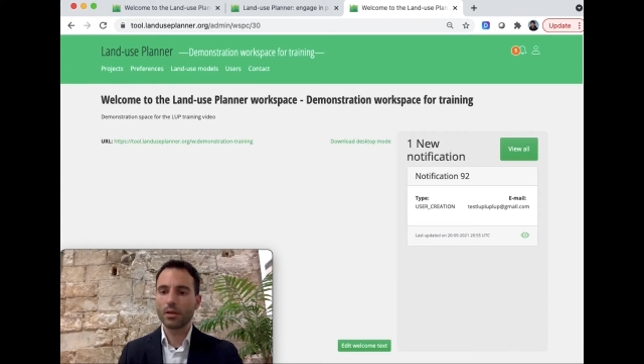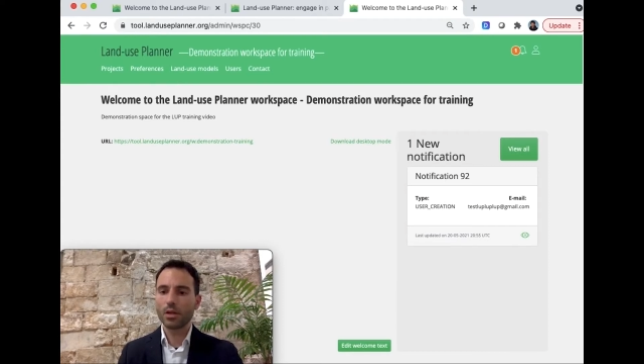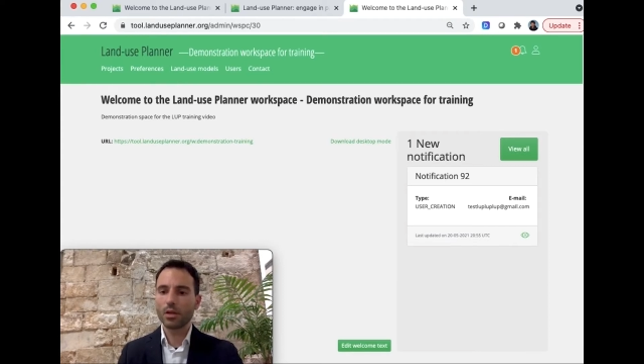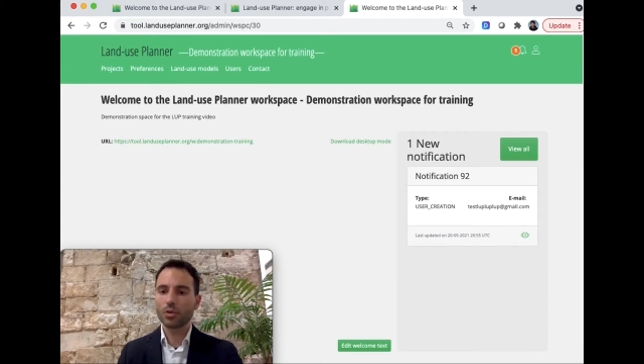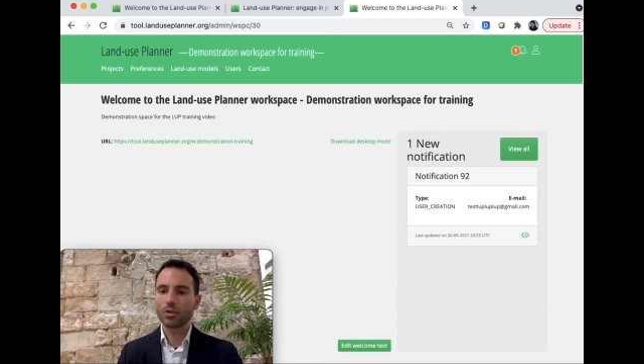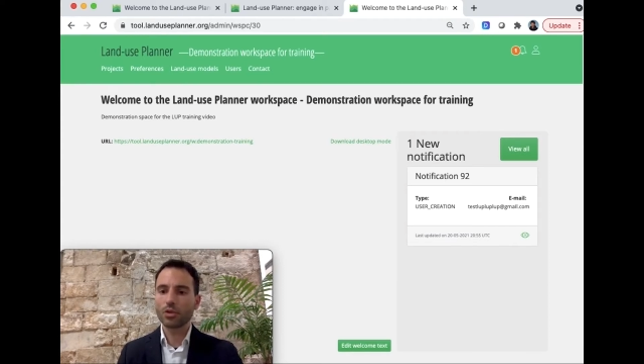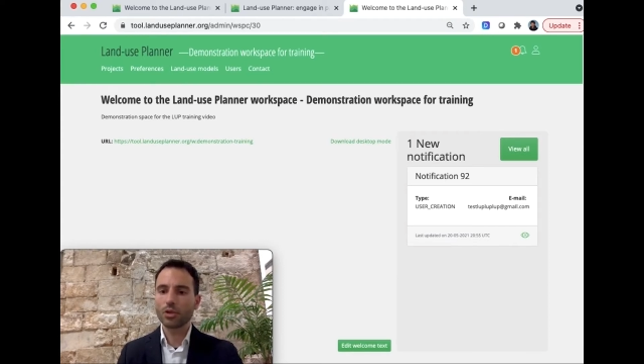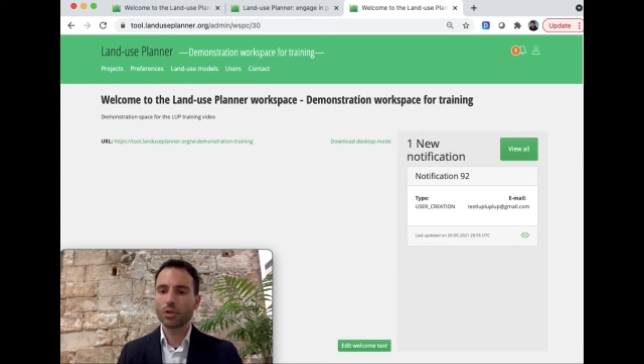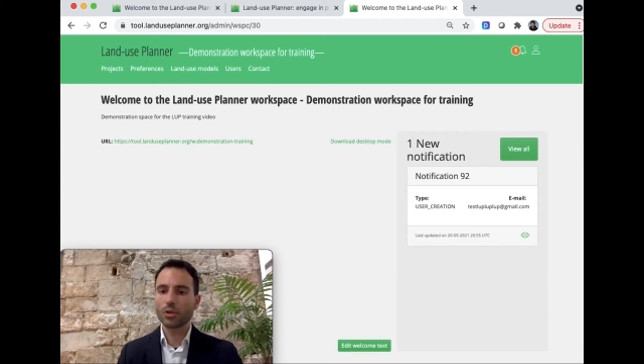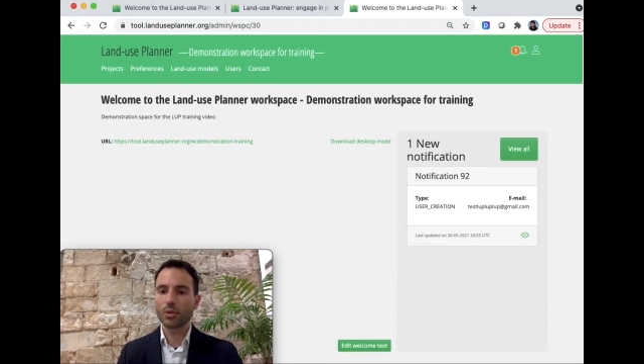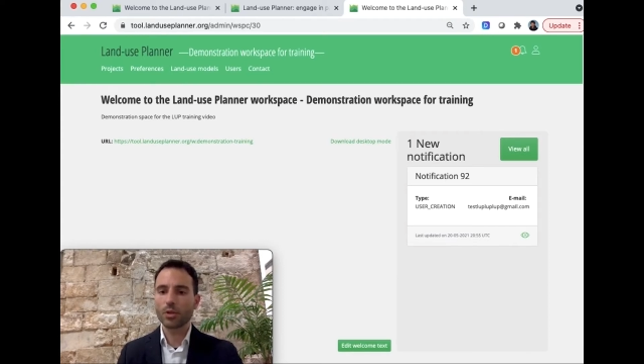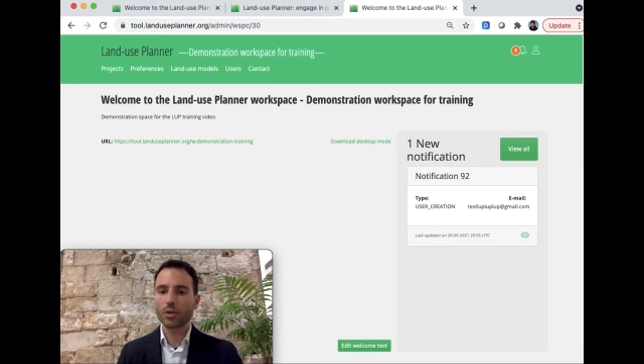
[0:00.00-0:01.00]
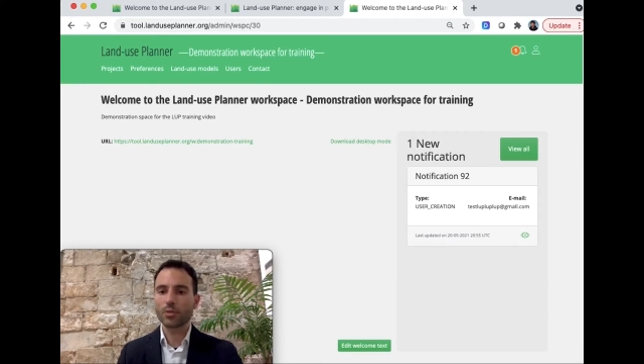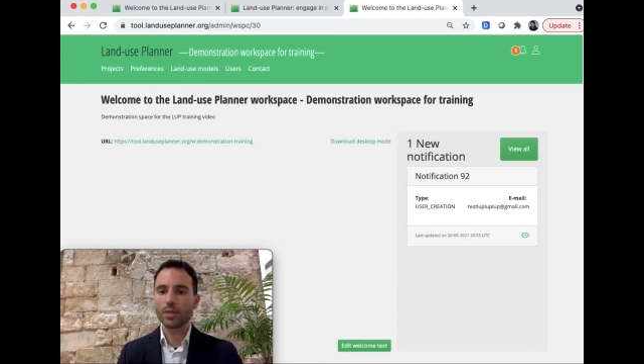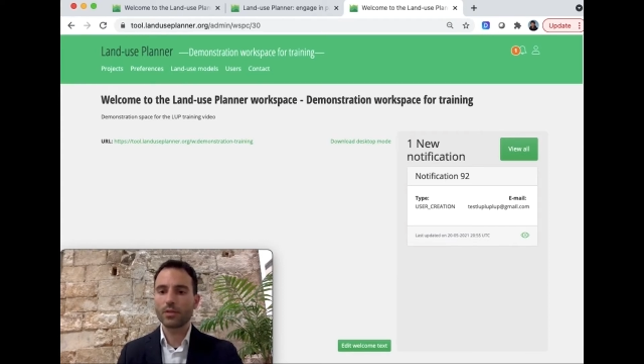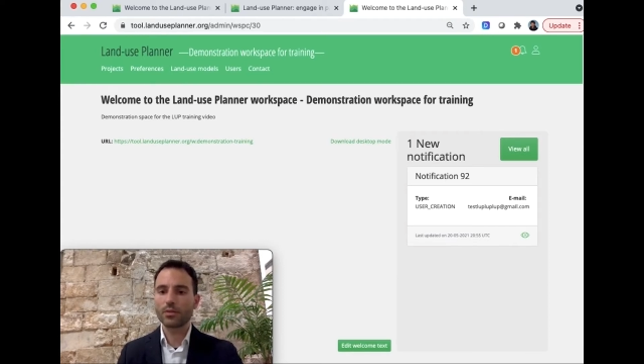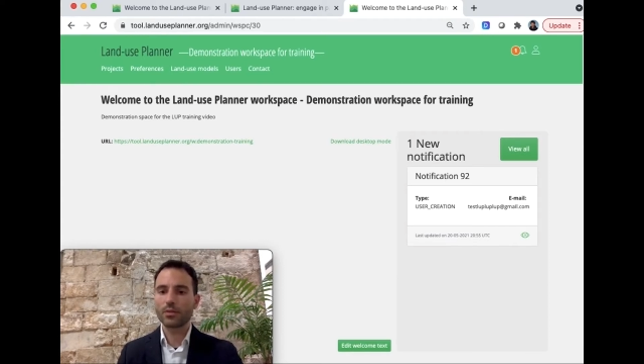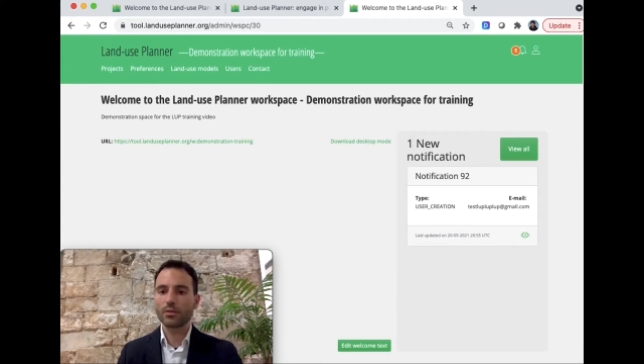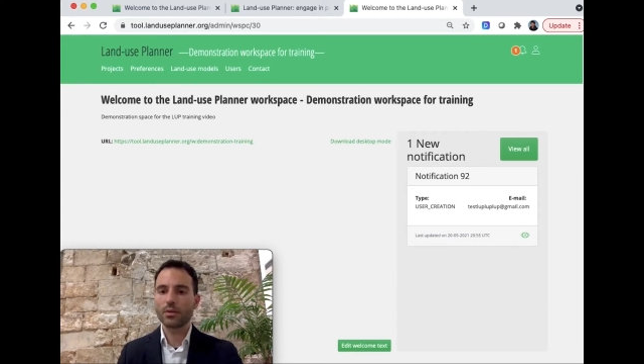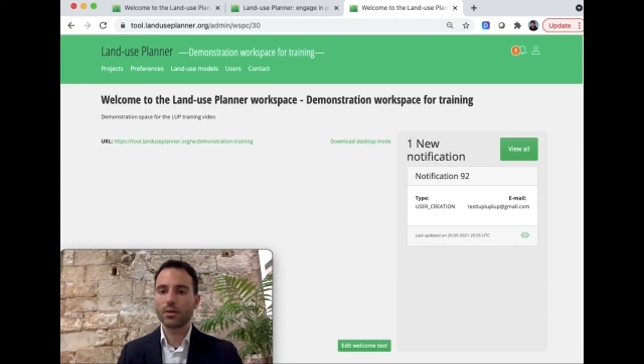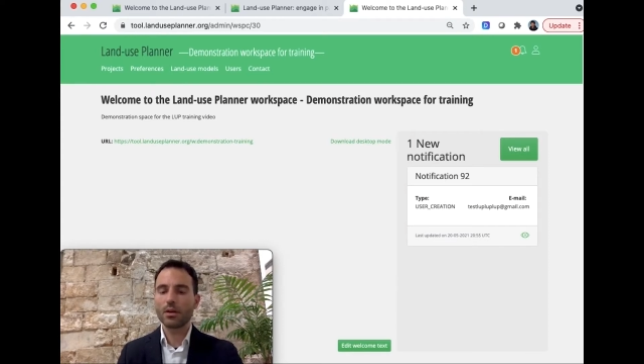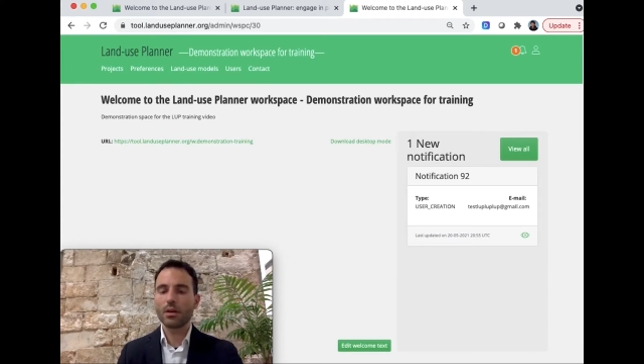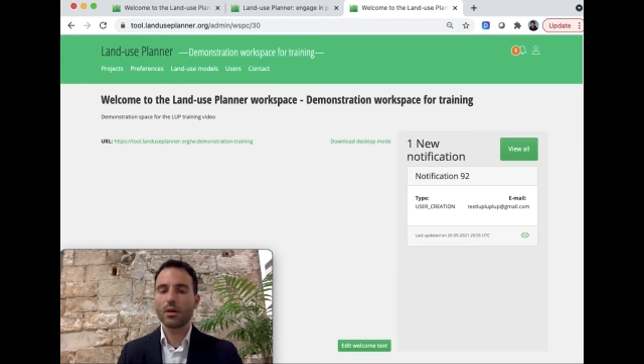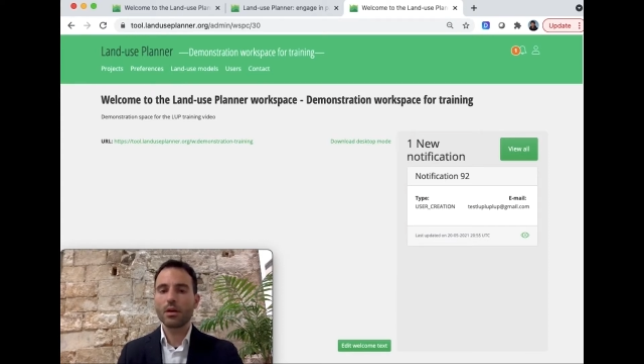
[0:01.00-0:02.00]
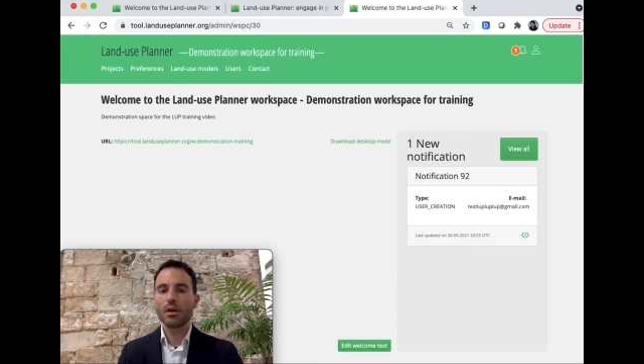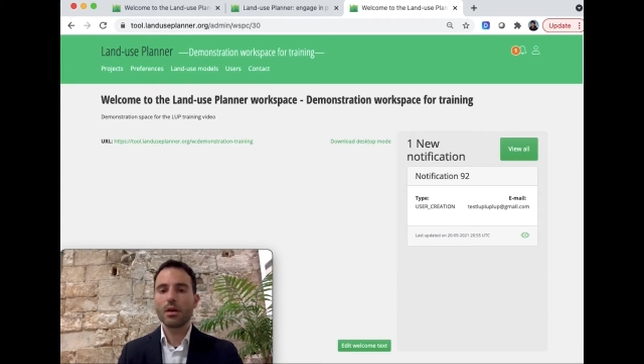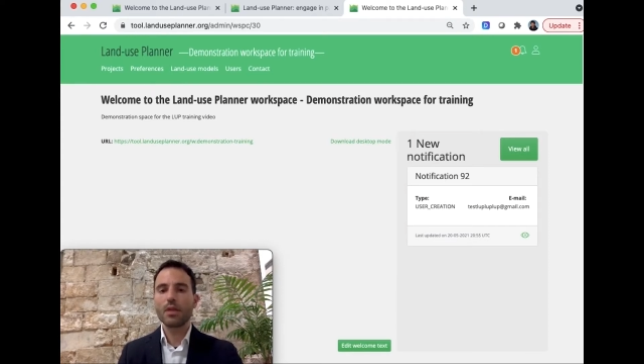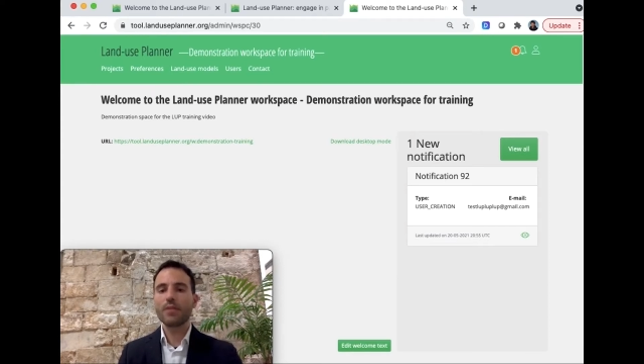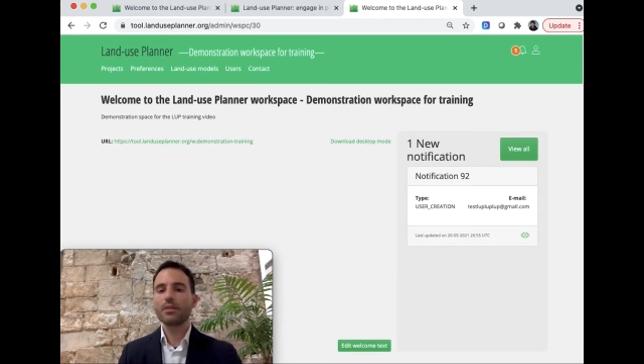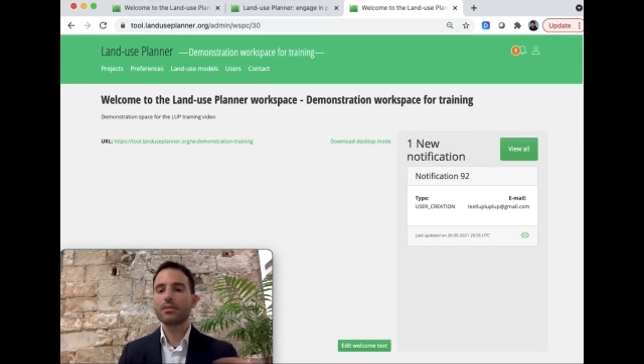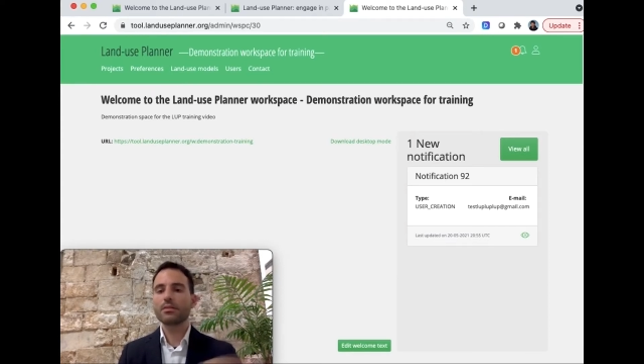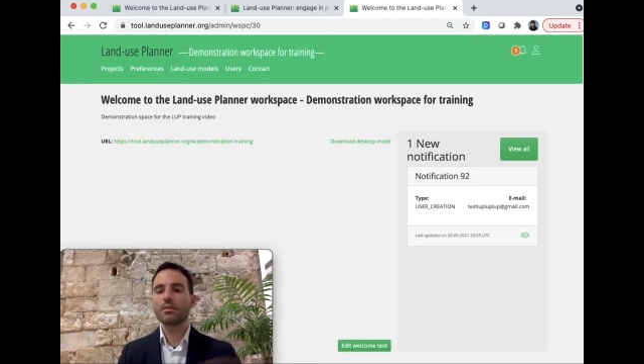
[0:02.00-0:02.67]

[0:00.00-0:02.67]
to join your workspace. And this